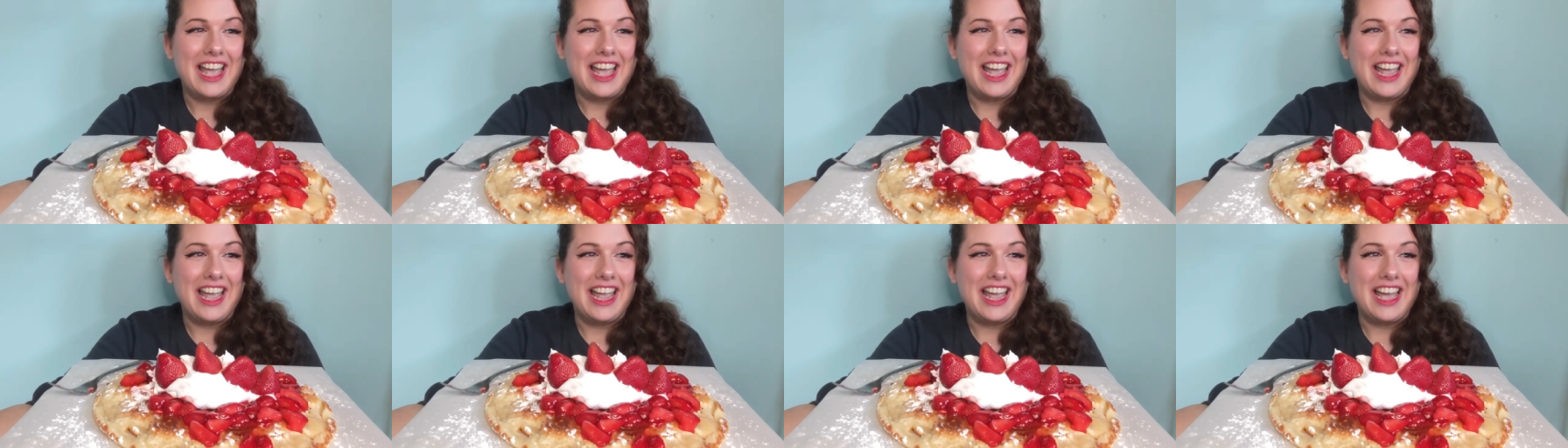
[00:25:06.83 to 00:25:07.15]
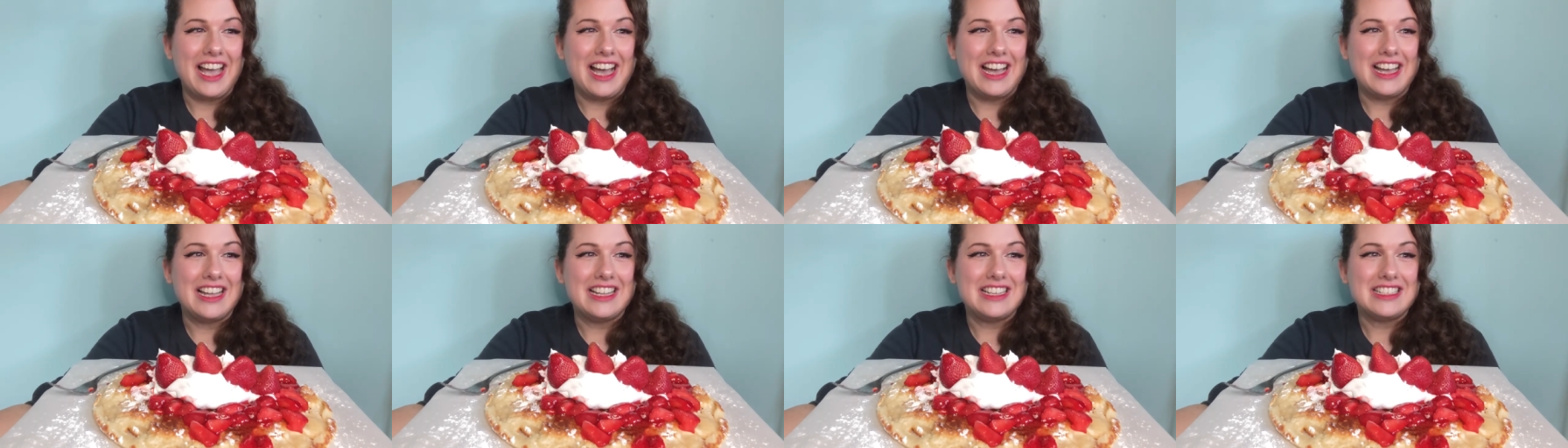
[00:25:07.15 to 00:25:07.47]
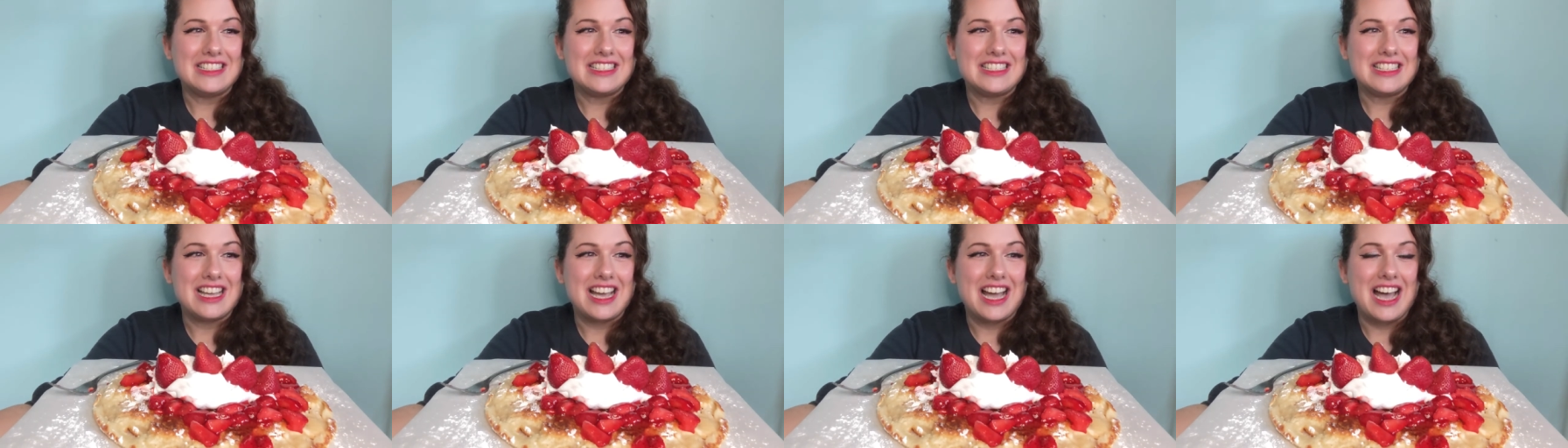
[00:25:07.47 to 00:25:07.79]

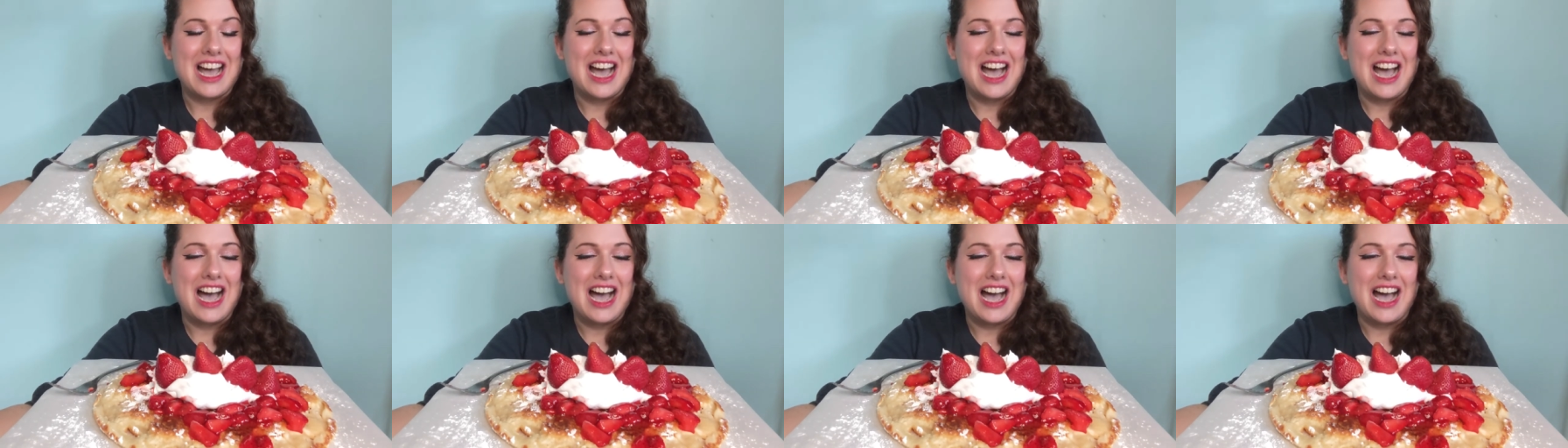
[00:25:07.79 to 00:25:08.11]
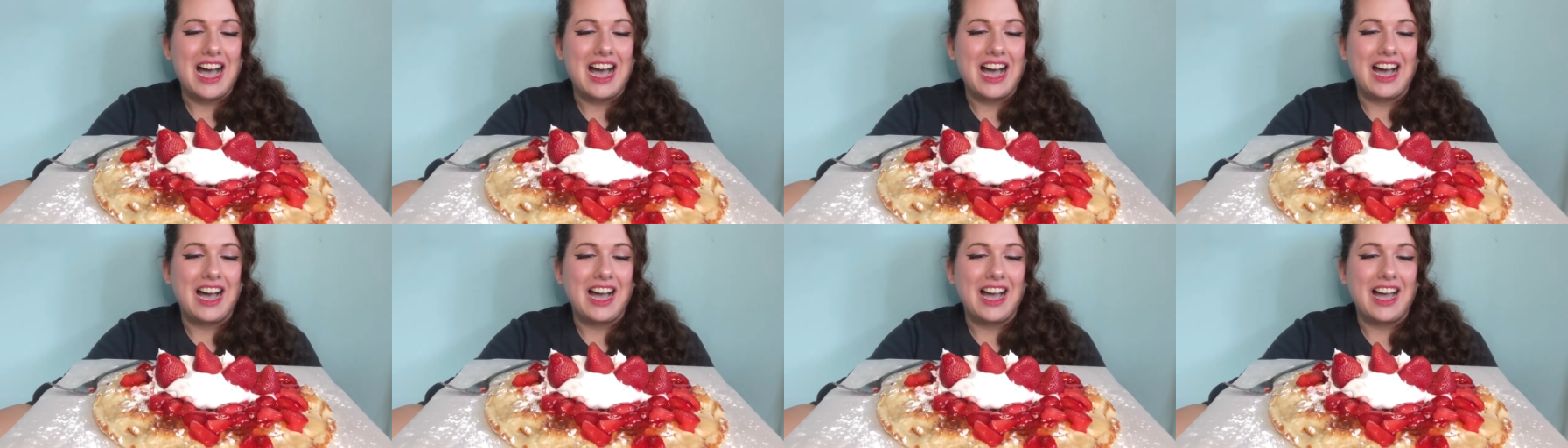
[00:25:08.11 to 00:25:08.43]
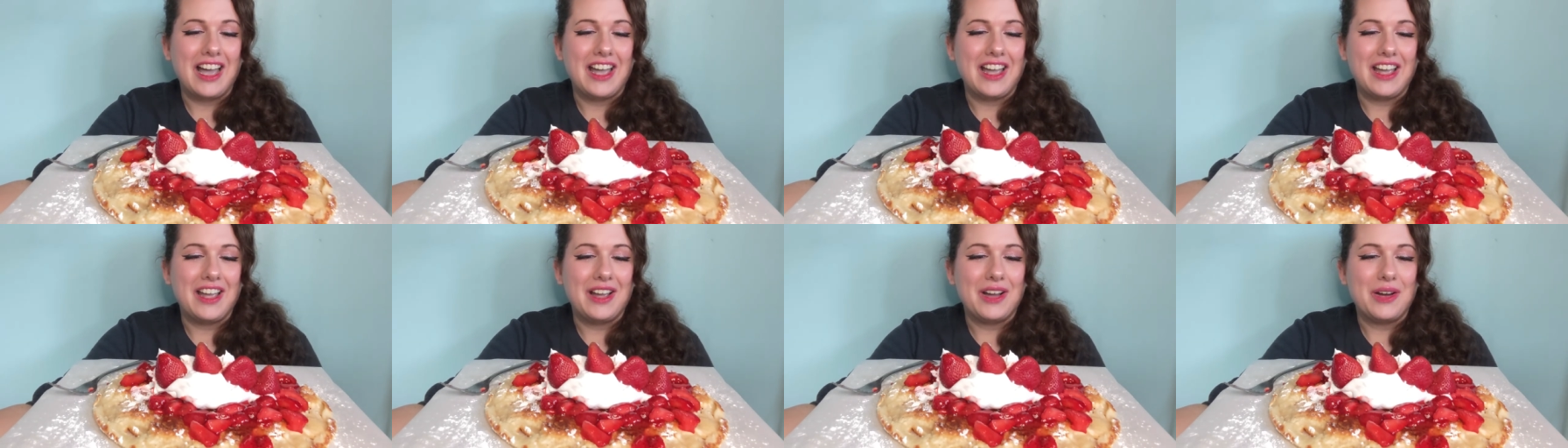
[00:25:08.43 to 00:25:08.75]
And
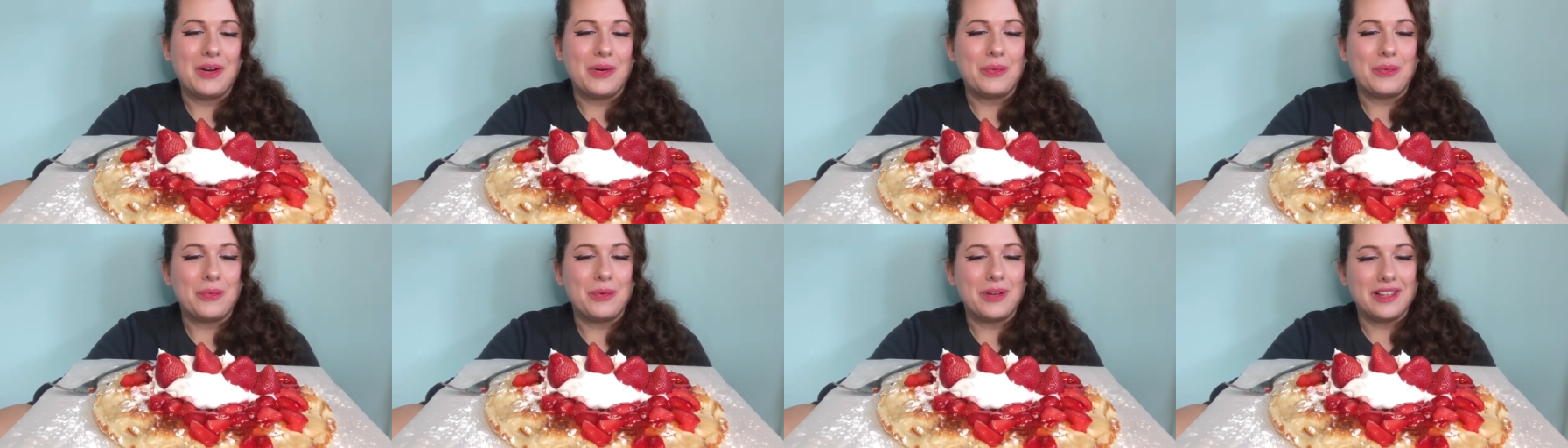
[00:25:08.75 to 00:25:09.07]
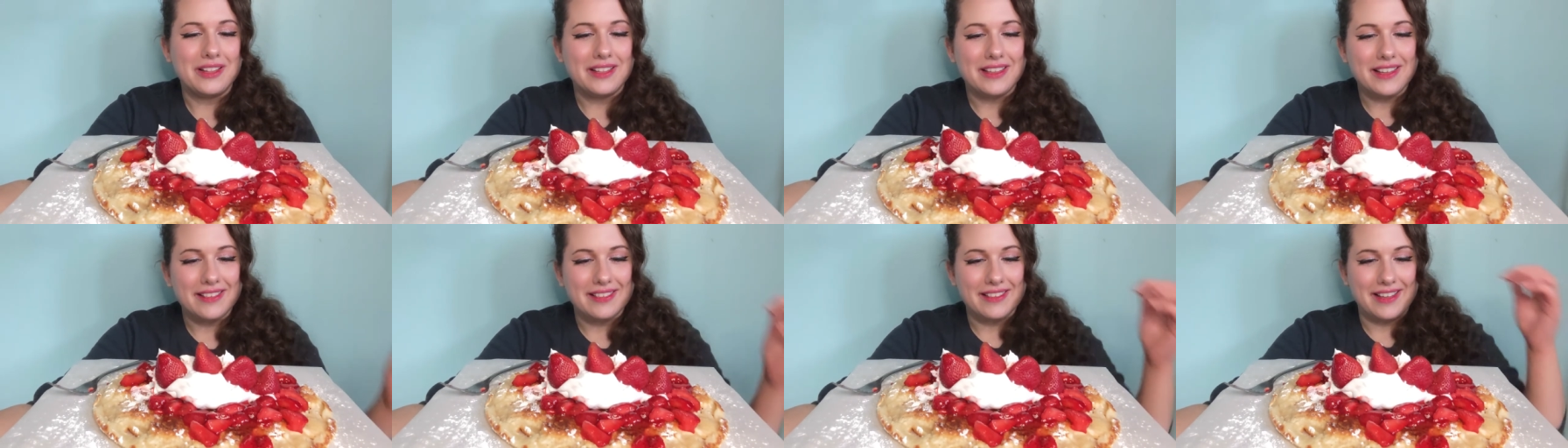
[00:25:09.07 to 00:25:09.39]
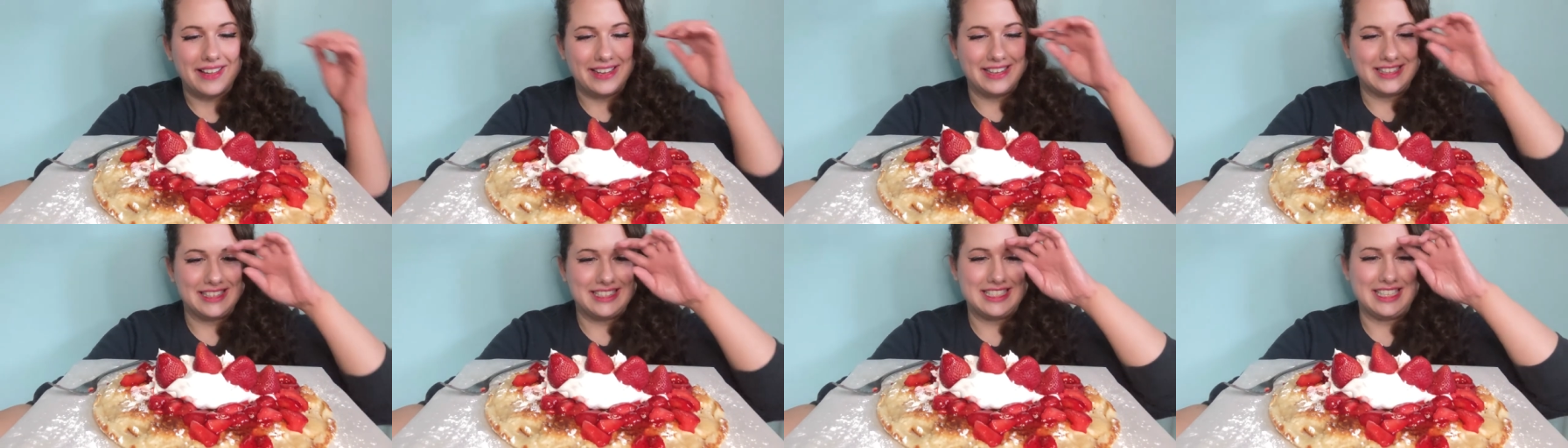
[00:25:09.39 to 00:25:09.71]
I really
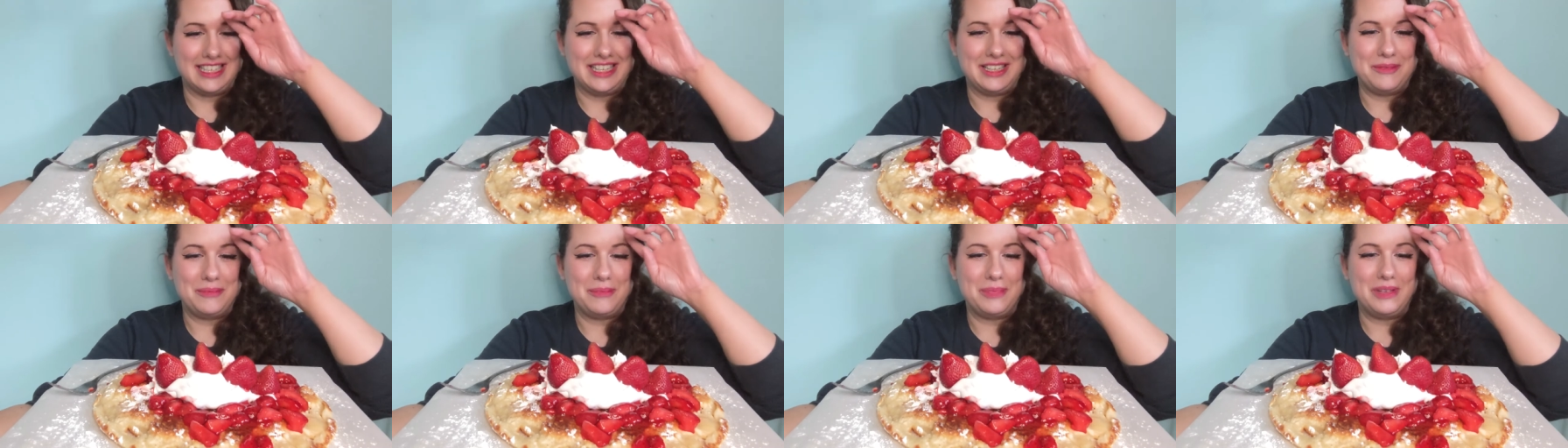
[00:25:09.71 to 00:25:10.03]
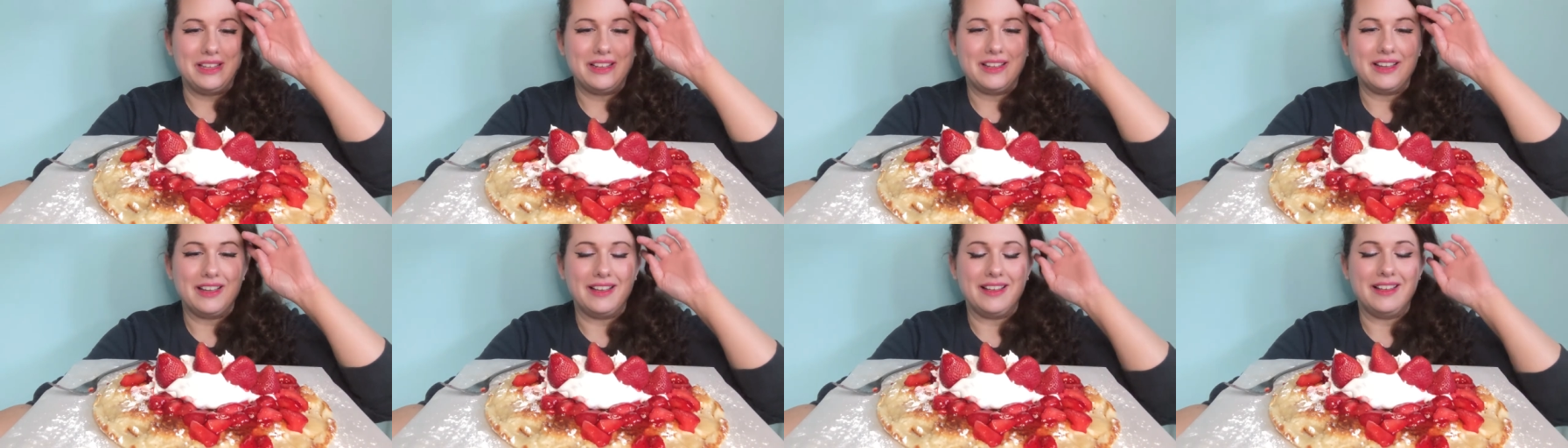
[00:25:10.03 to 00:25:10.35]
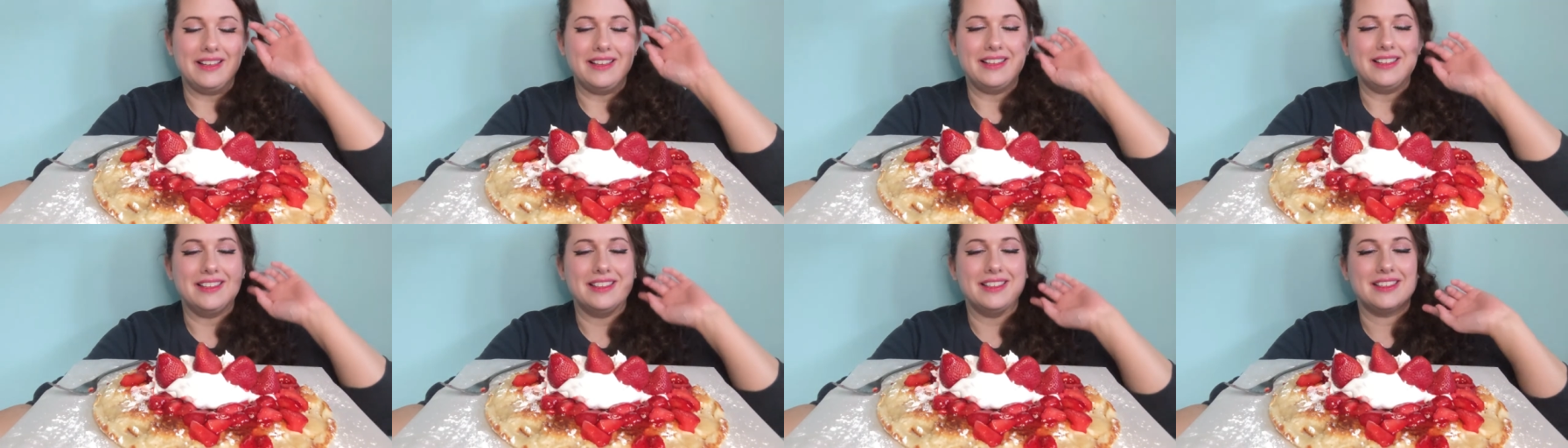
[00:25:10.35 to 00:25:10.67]
liked it
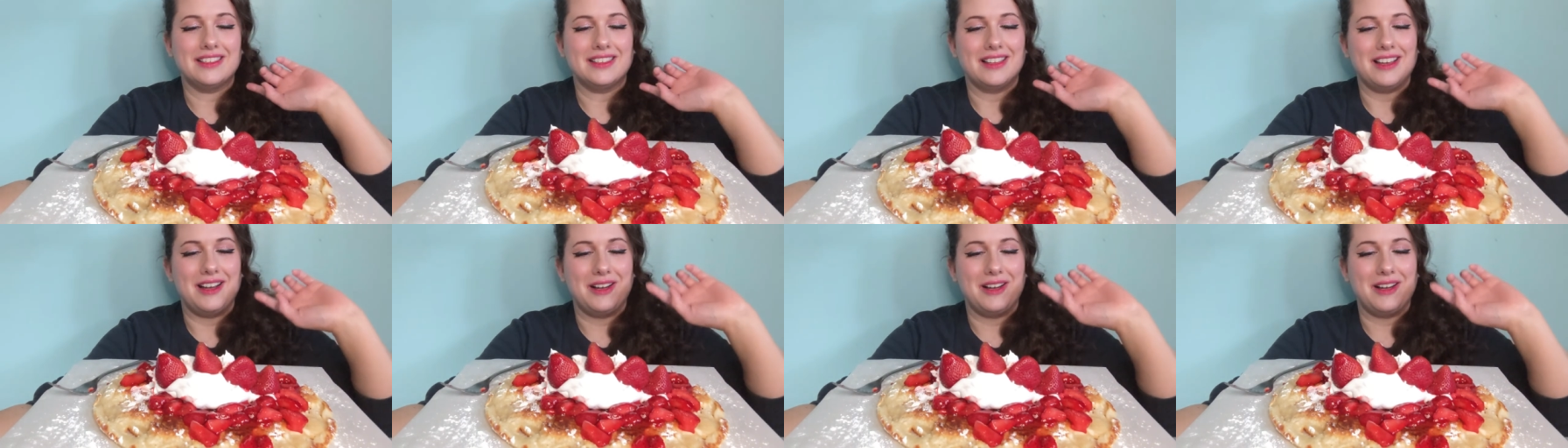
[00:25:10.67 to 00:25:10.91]
because,